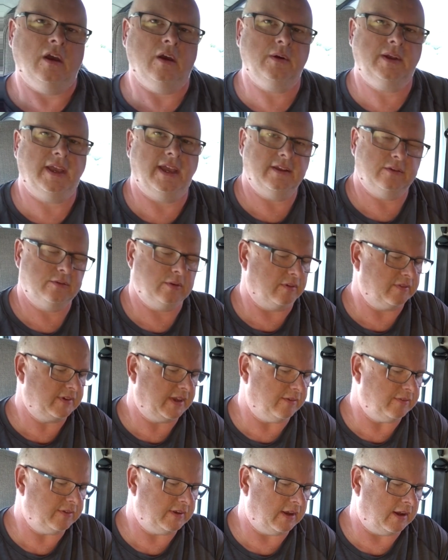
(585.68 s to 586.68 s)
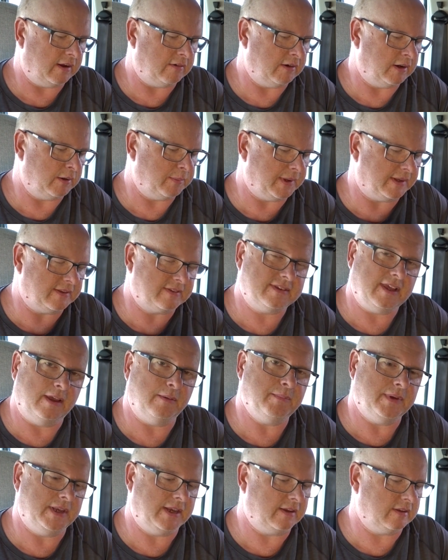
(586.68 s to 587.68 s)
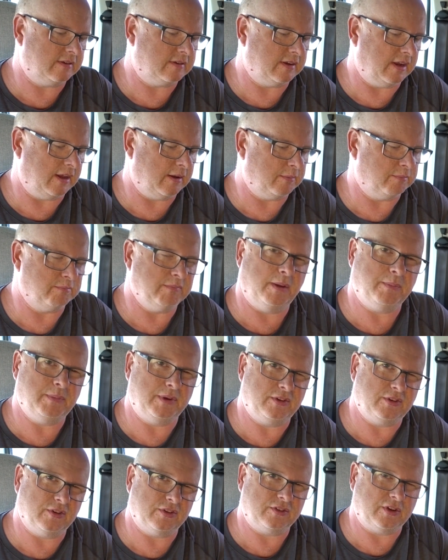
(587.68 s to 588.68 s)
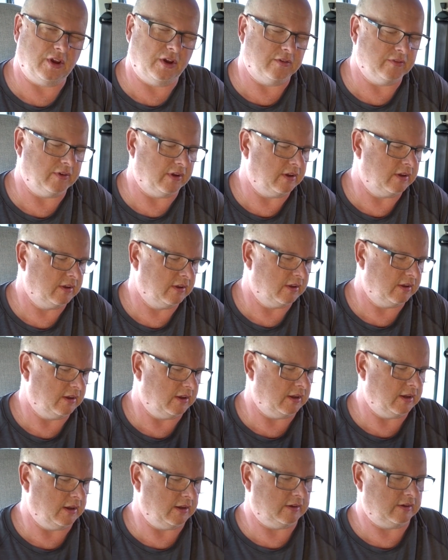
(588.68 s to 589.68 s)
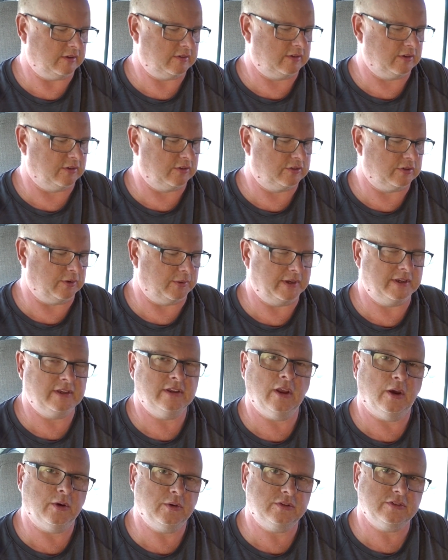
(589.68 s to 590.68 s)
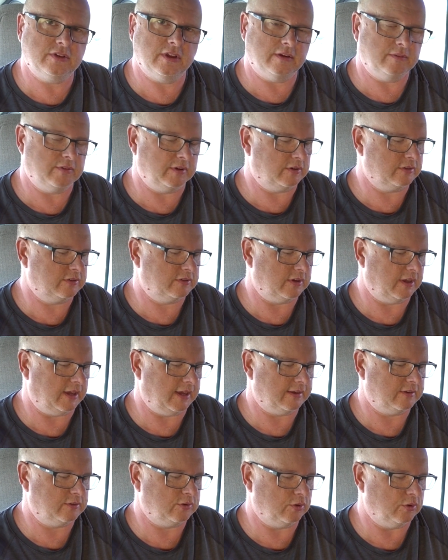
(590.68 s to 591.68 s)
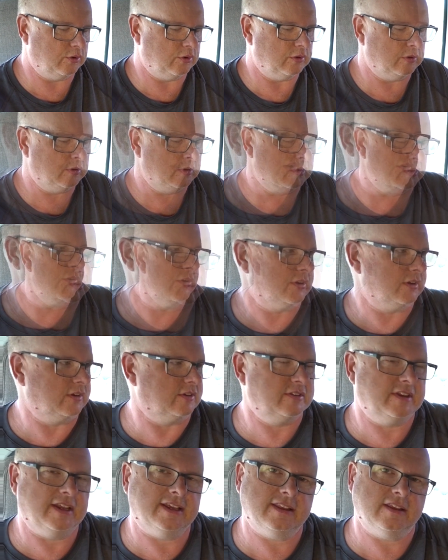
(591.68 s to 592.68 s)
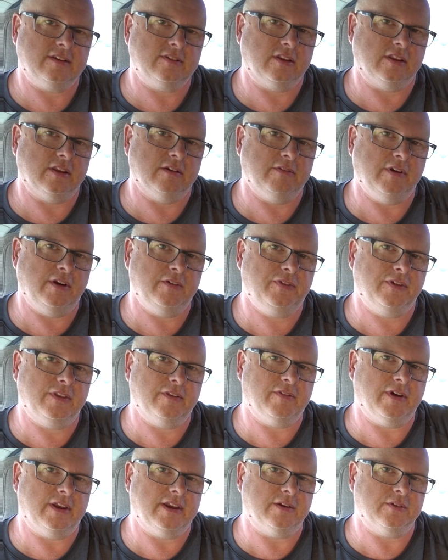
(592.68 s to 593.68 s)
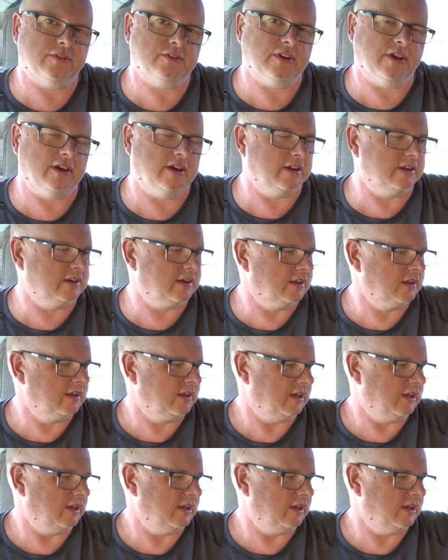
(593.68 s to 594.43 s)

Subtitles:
Okay, so I've given that around about 10 minutes now, maybe just over, and it's still showing no service at all. So I'm going to stick this on the roof of the van outside,